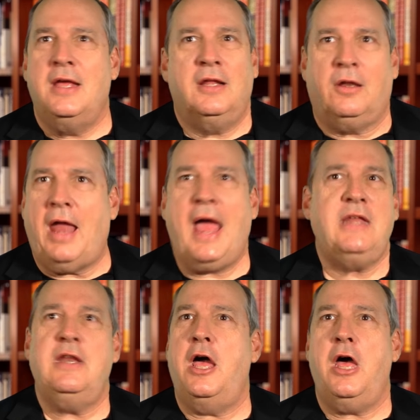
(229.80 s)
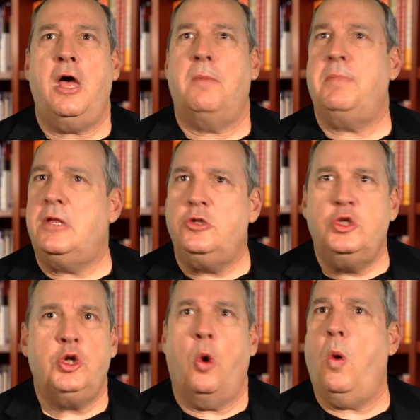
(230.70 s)
lighten up,
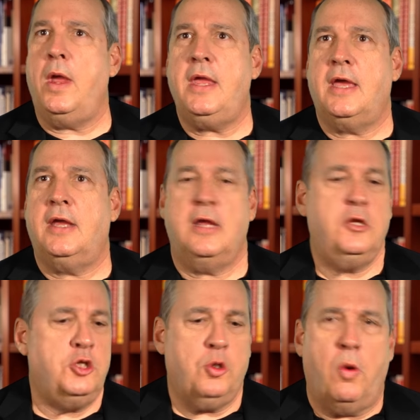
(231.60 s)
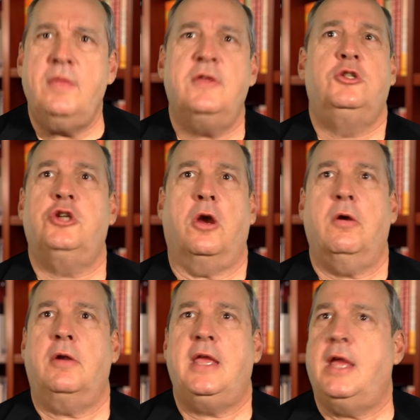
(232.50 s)
enjoy it, enjoy the
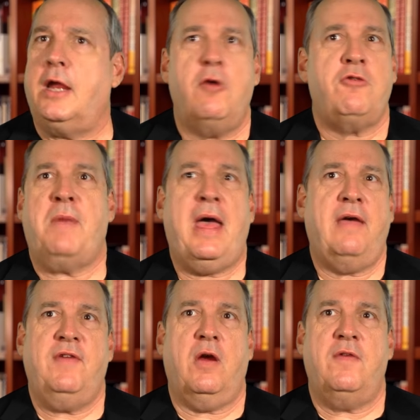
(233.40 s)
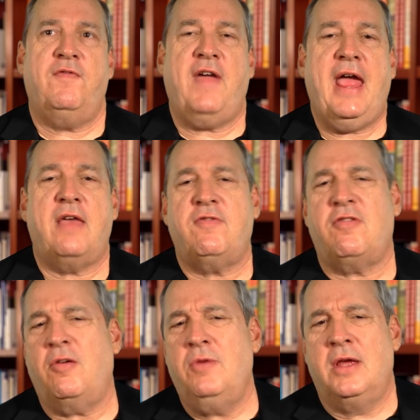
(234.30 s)
journey. It goes by very fast.
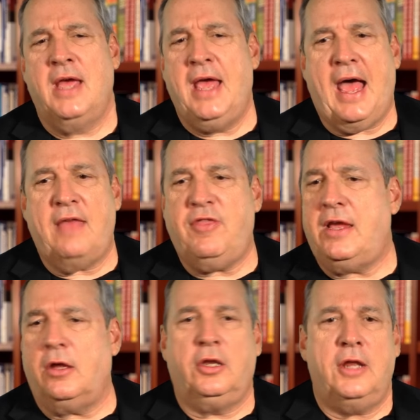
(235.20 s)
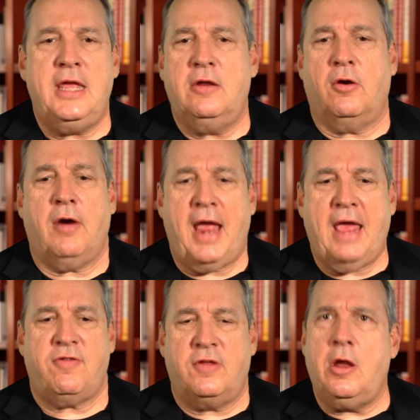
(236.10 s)
So I think a leader
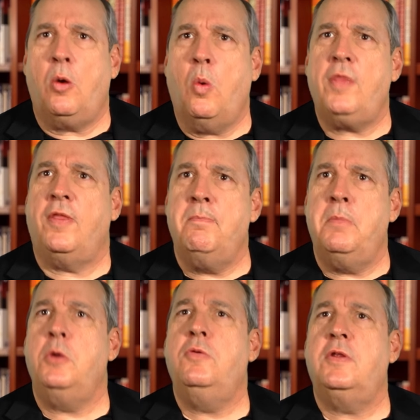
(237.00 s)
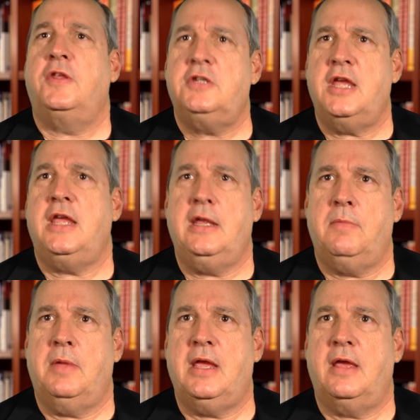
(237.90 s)
has to know what the mood of the
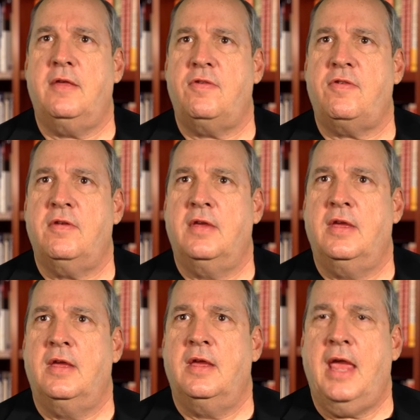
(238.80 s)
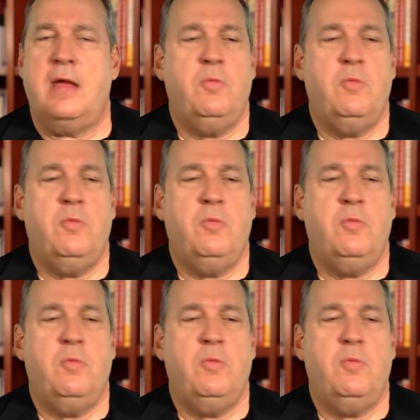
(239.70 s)
team is. And